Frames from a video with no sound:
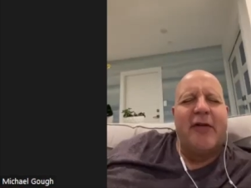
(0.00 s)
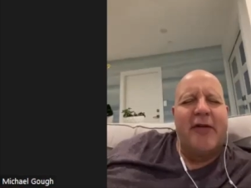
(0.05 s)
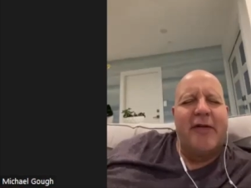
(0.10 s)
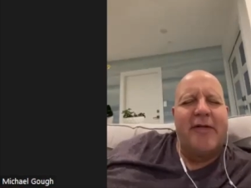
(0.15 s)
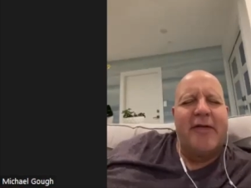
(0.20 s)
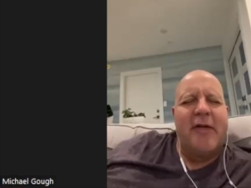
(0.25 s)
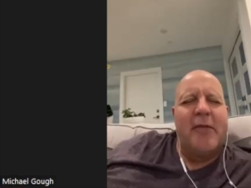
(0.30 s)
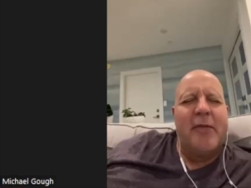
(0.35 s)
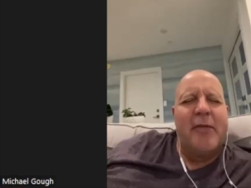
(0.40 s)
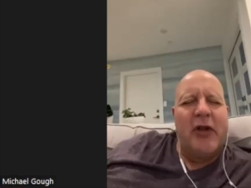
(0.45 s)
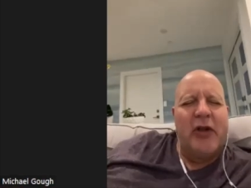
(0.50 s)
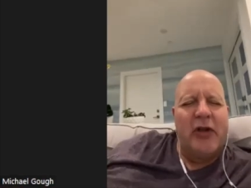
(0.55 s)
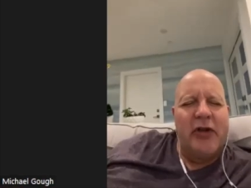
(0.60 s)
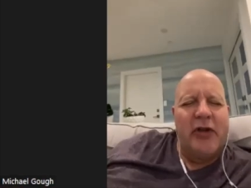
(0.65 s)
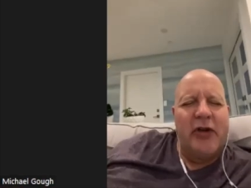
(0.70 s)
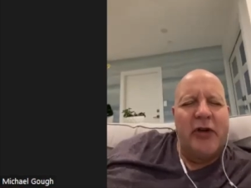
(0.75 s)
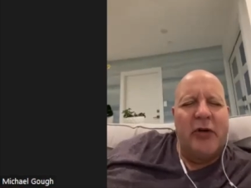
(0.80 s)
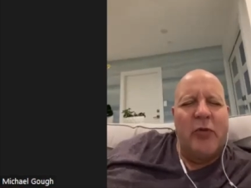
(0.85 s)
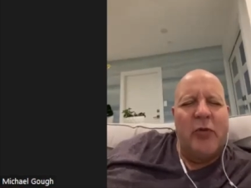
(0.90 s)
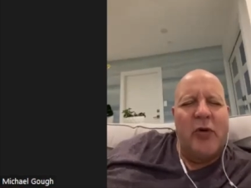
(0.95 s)

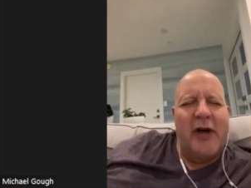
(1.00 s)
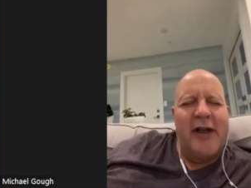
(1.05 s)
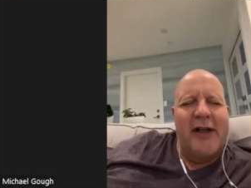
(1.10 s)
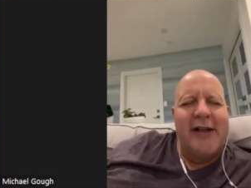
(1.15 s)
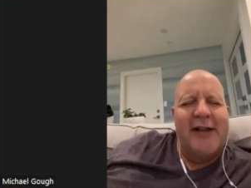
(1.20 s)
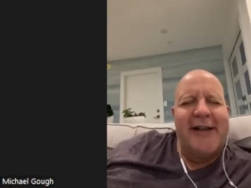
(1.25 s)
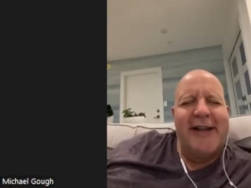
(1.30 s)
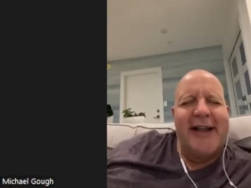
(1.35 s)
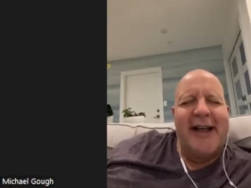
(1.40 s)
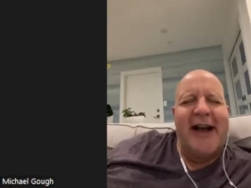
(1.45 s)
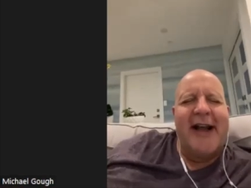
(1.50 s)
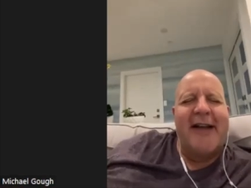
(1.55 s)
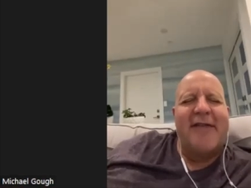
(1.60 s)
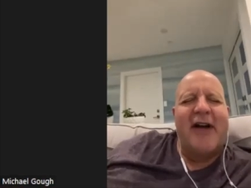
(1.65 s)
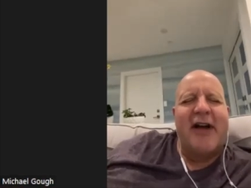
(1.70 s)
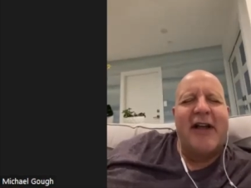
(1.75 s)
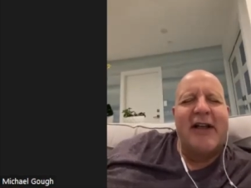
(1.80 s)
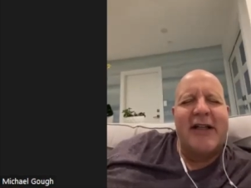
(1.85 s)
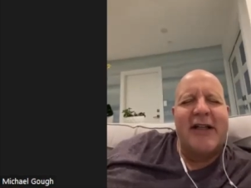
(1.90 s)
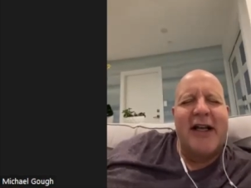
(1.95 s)
familiar one that I've
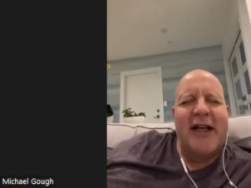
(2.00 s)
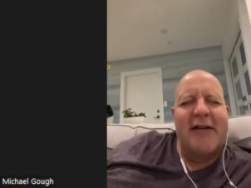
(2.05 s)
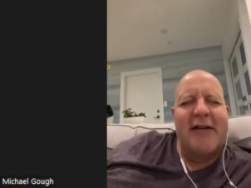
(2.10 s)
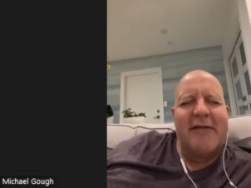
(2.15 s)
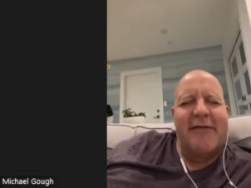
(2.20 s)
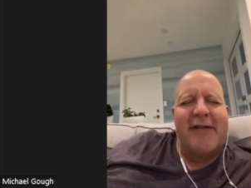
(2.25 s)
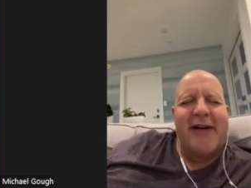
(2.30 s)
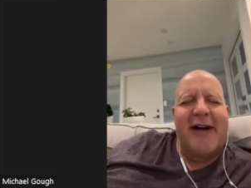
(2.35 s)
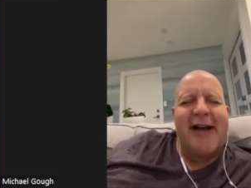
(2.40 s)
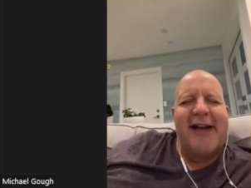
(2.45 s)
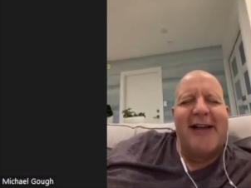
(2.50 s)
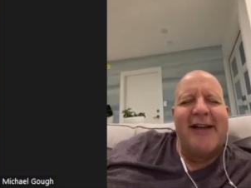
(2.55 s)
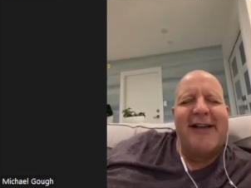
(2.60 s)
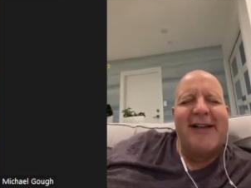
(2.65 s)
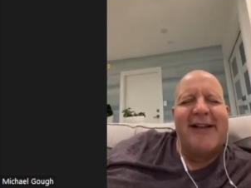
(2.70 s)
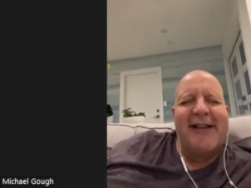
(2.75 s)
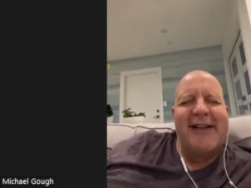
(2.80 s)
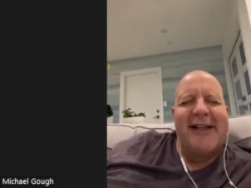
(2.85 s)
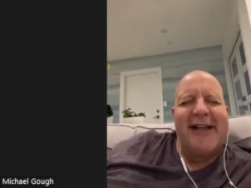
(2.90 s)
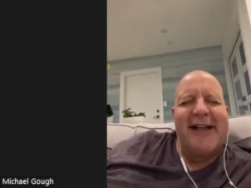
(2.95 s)

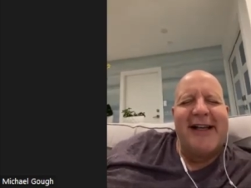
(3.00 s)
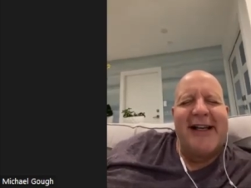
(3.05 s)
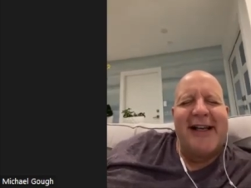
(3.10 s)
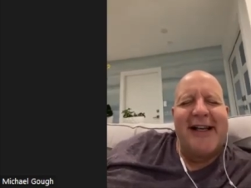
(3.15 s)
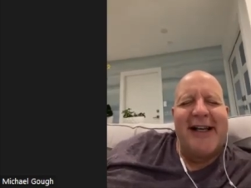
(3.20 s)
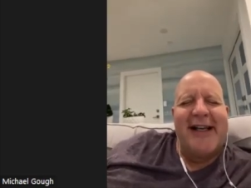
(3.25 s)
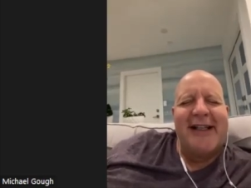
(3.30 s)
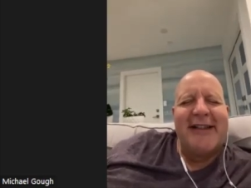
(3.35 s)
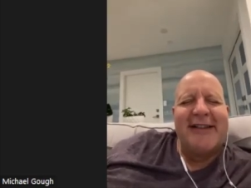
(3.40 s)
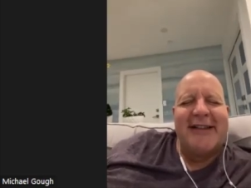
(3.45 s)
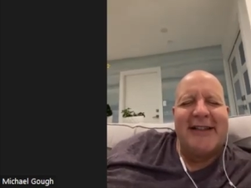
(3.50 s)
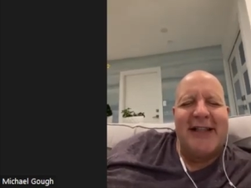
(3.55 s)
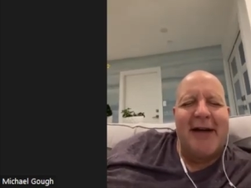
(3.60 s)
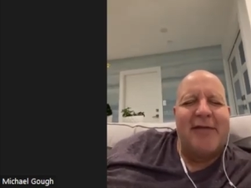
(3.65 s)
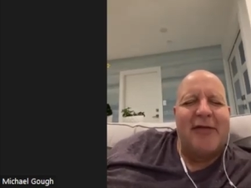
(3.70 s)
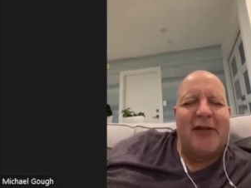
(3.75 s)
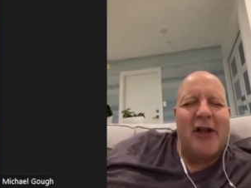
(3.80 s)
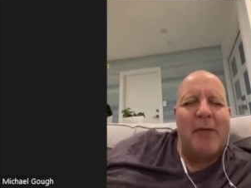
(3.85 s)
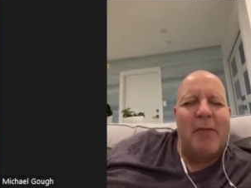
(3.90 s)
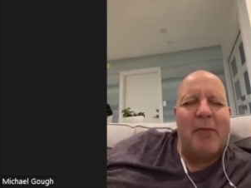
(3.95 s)
identified as
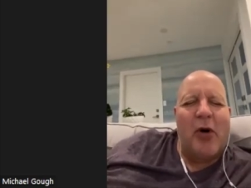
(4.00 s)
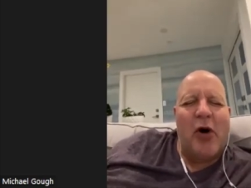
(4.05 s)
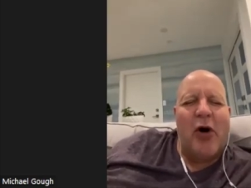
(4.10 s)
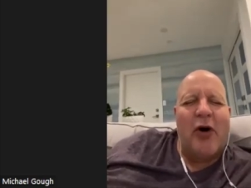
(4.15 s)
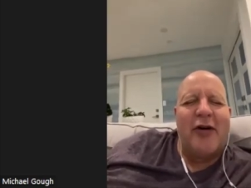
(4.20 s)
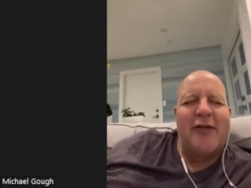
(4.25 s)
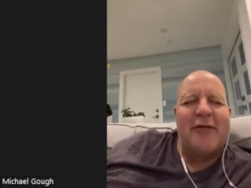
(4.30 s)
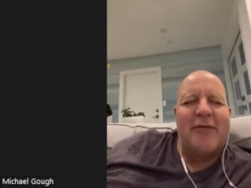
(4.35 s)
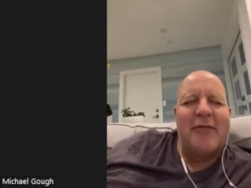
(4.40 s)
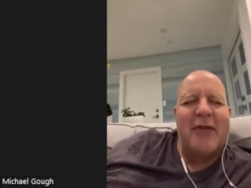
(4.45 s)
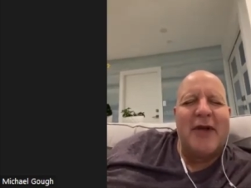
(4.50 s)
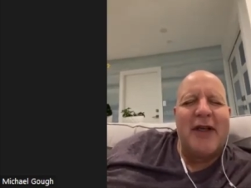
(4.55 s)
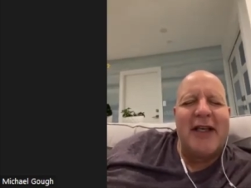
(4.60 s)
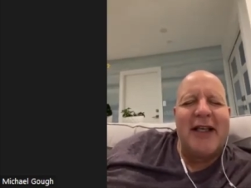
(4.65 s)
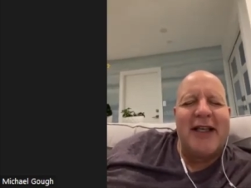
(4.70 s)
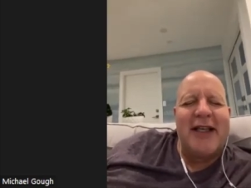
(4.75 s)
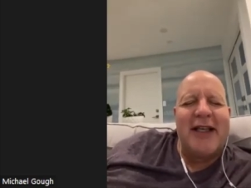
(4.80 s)
definitely part of me,